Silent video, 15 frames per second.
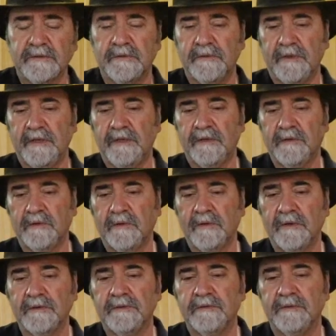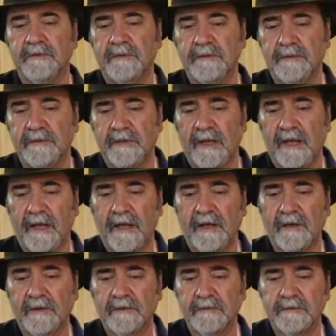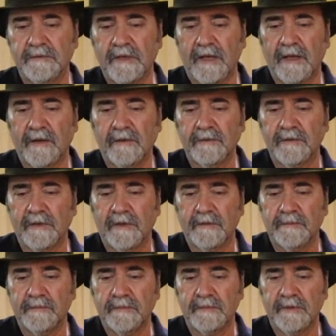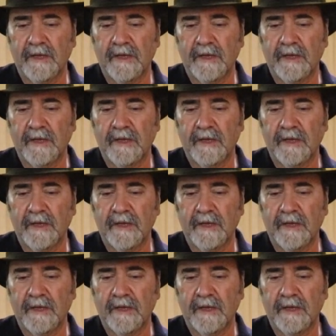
back to an E chord. Down, down, up,